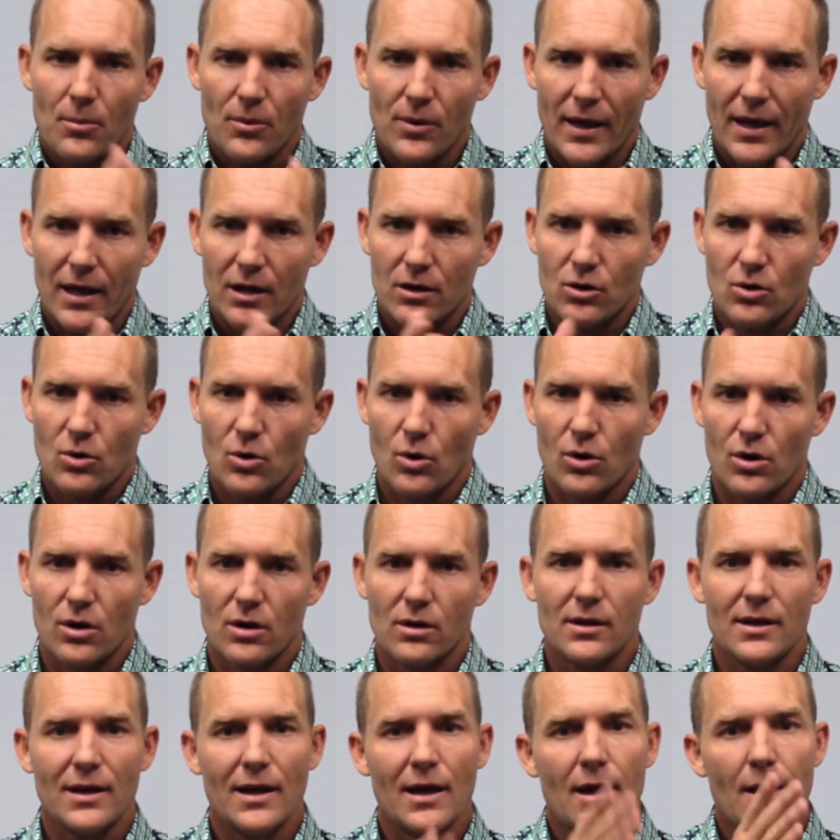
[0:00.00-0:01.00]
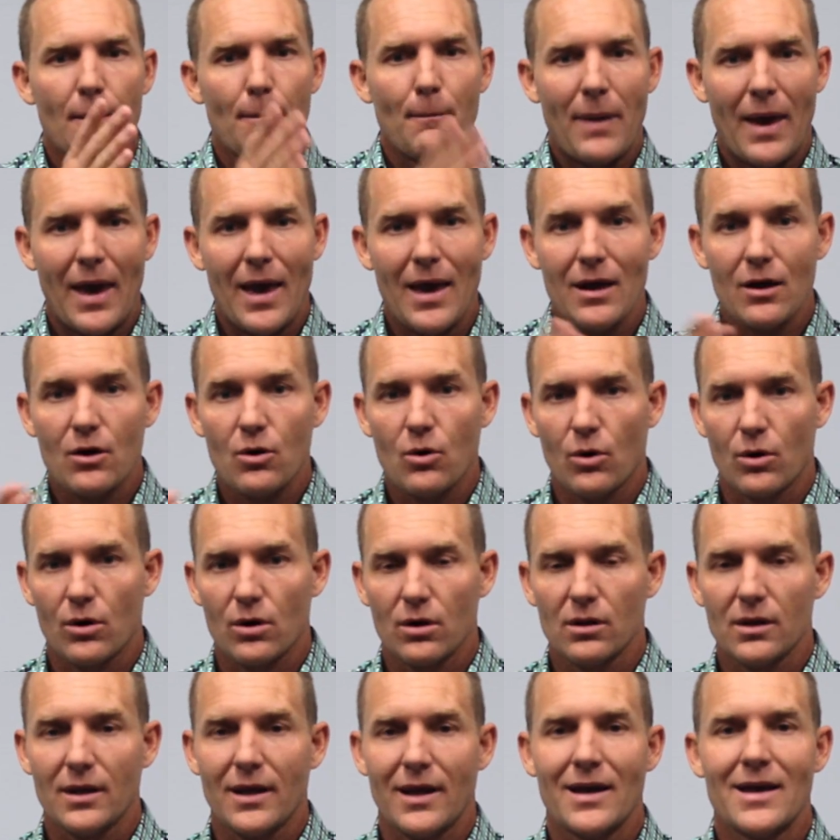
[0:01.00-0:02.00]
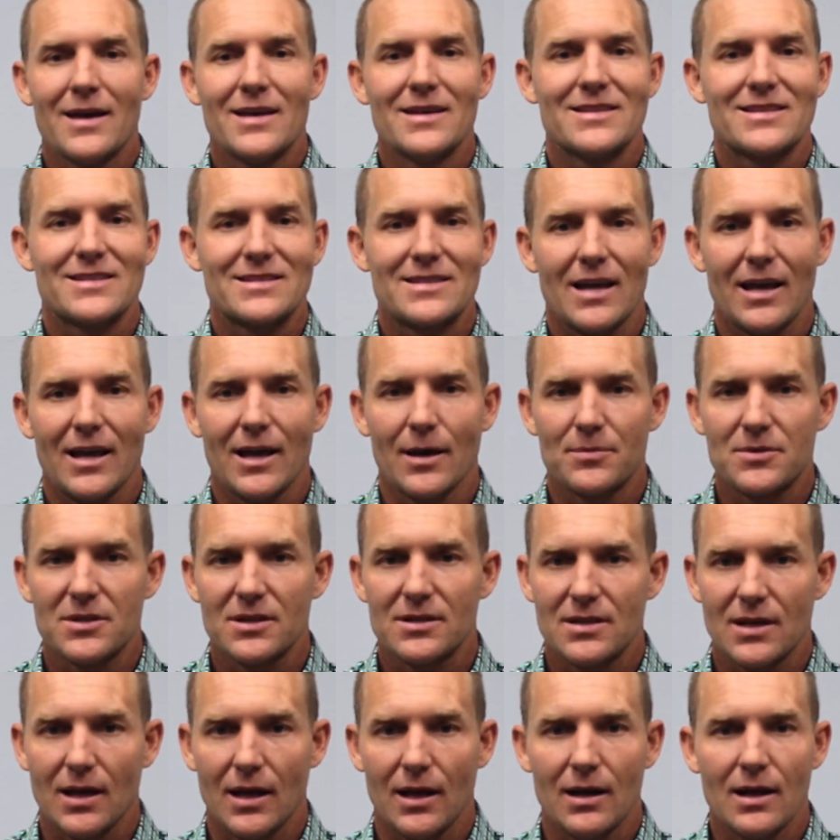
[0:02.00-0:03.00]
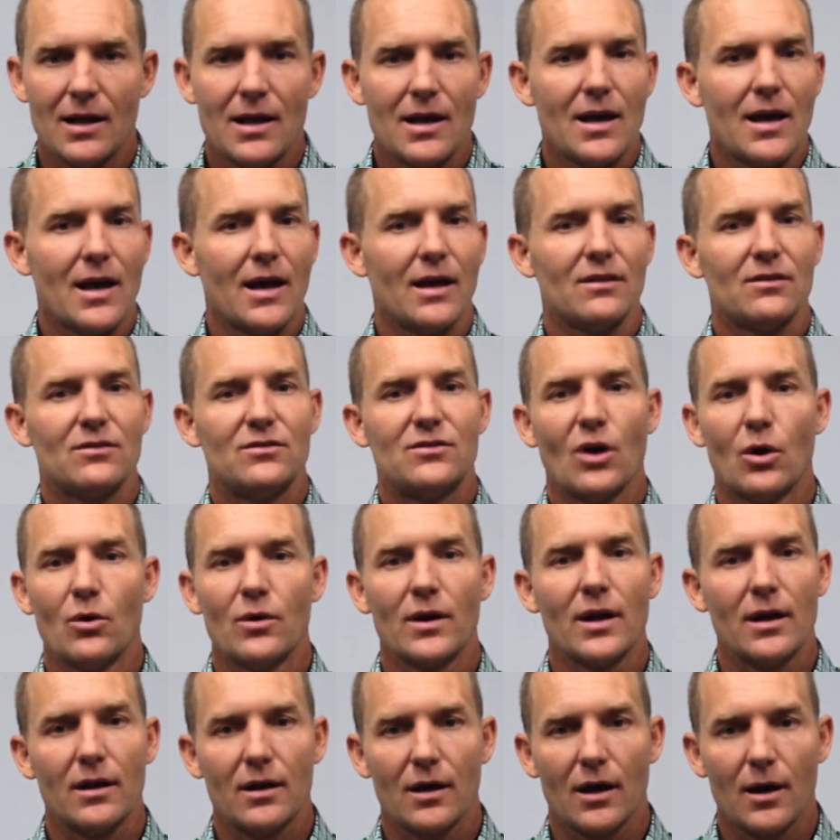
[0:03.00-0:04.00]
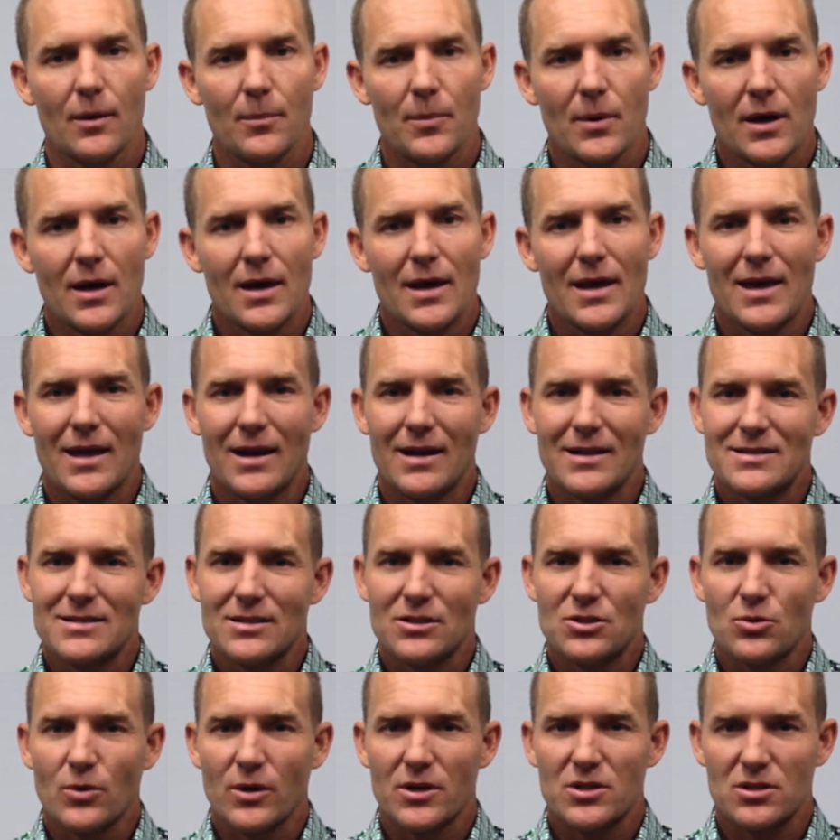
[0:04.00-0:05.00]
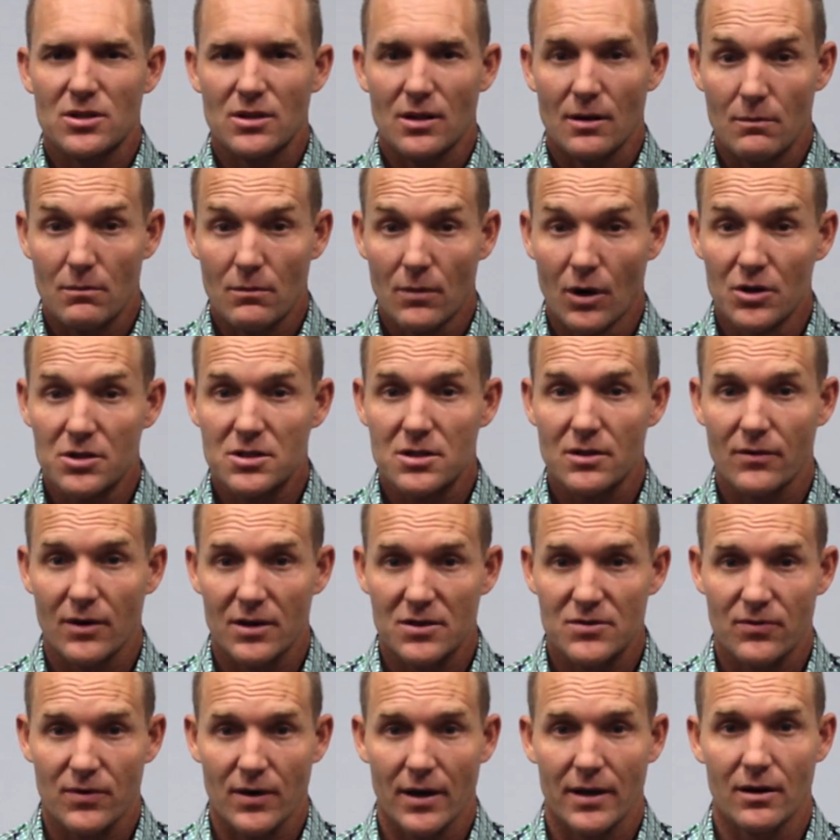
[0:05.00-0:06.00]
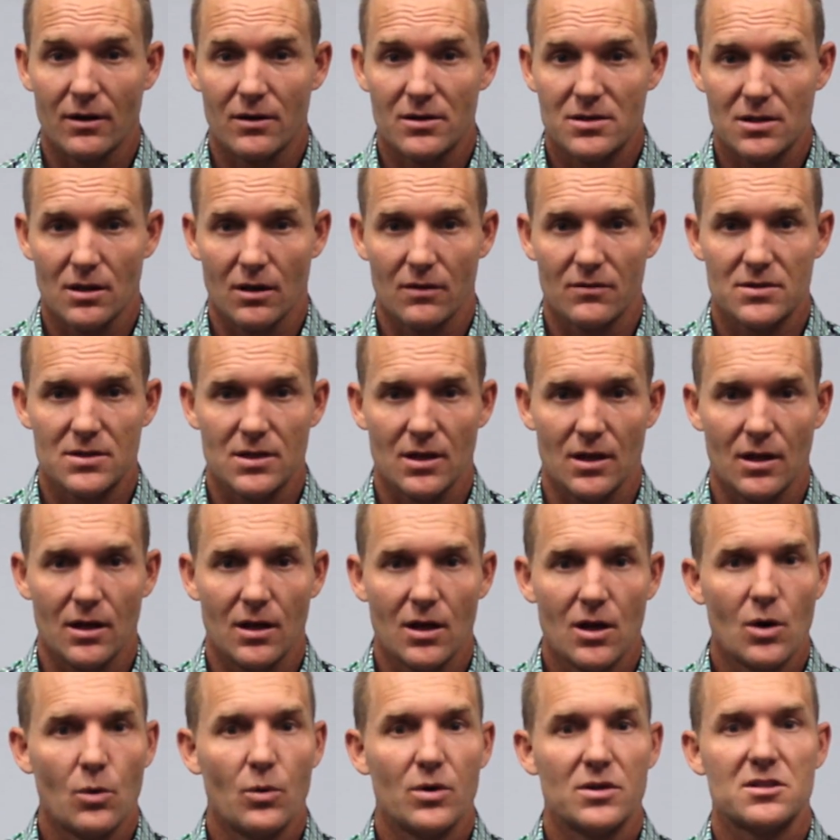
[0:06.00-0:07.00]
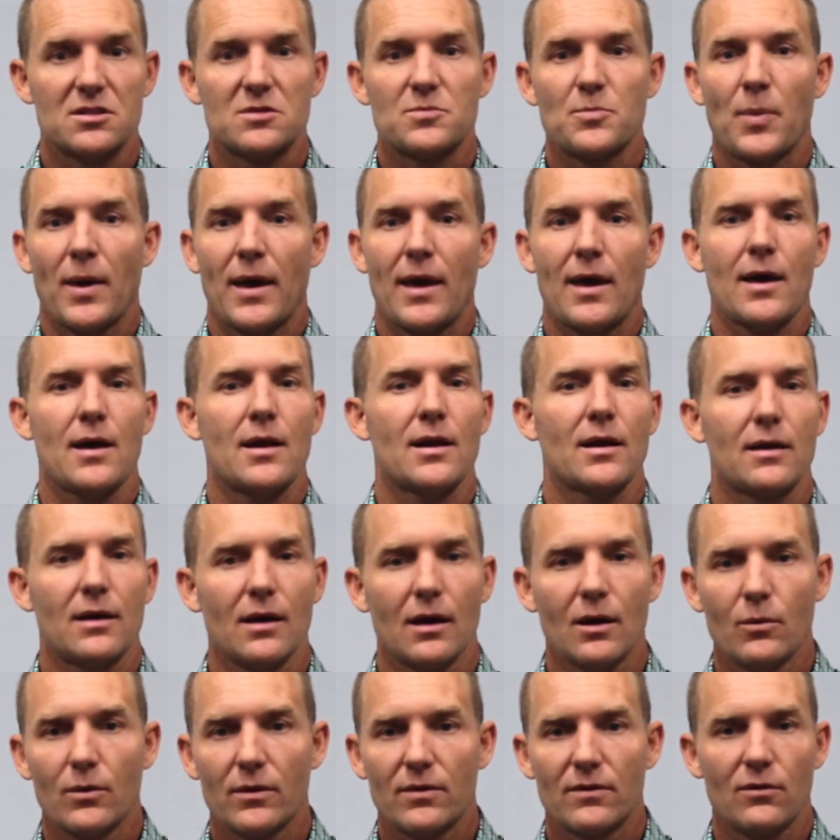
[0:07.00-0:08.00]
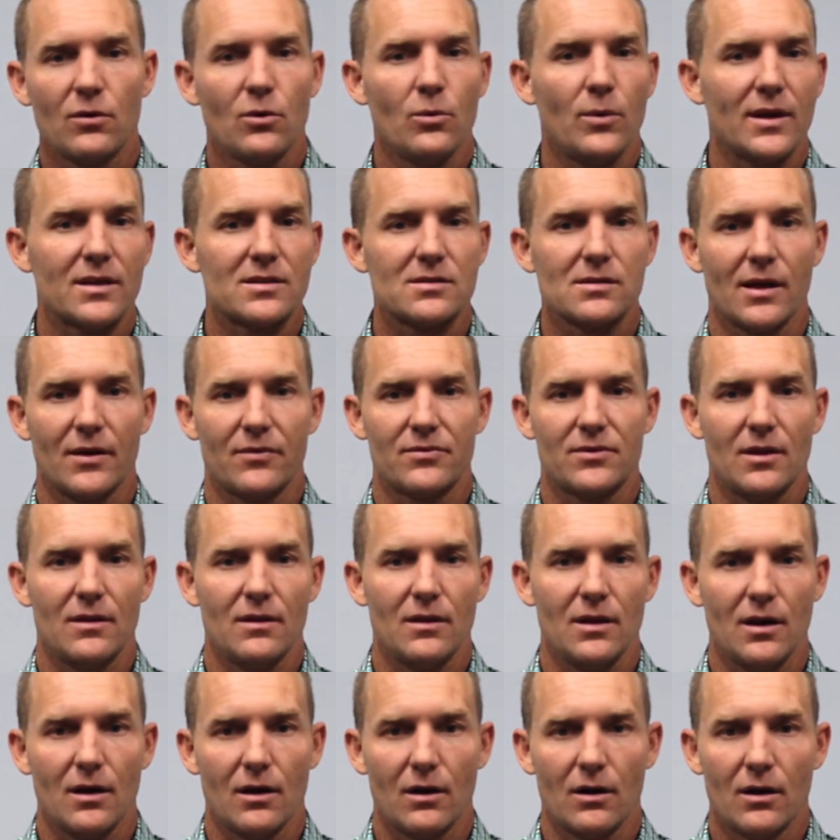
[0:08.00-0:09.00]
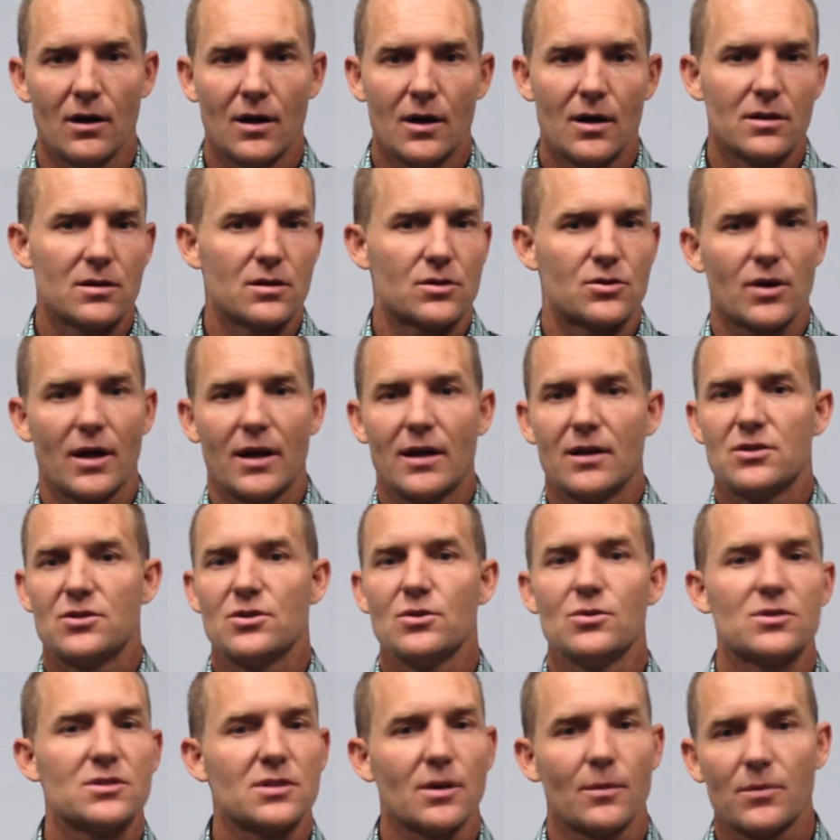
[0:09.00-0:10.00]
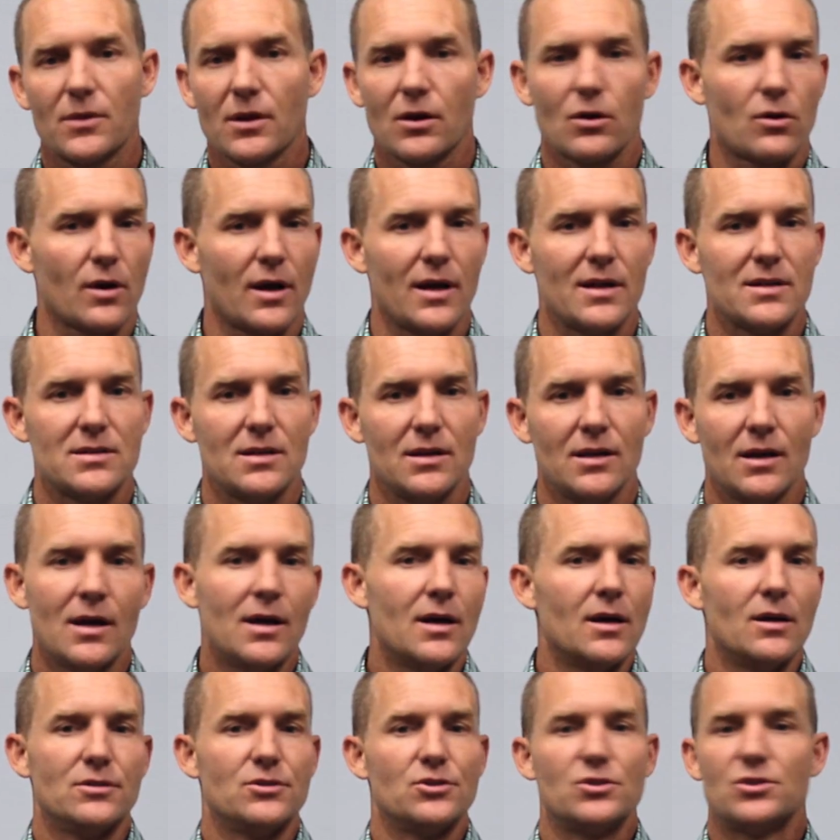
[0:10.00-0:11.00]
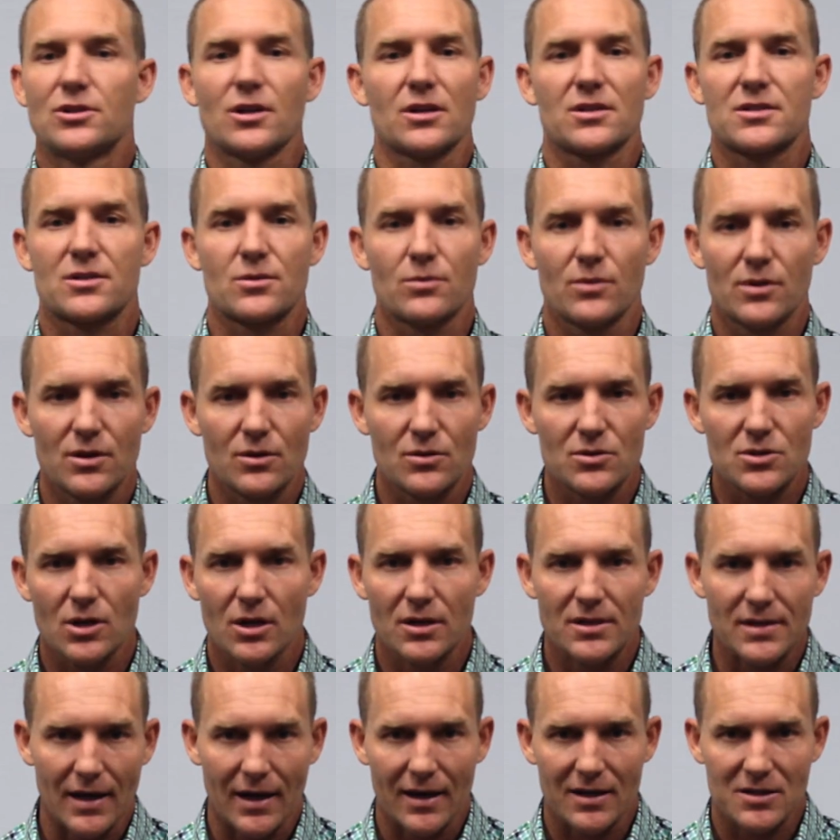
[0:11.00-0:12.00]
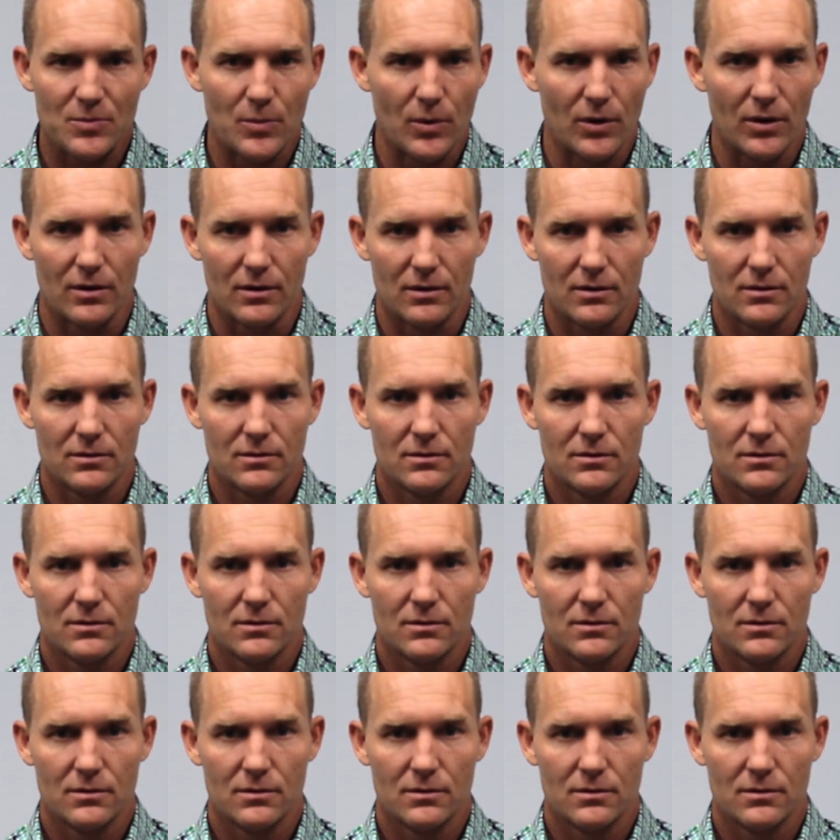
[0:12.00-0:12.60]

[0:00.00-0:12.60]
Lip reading: plan quarterly, pay quarterly, stay up to date, and don't end up in a situation that most of us find ourselves in, which is panicking with 2 weeks left in the year to try to do something crazy just to reduce our tax burden.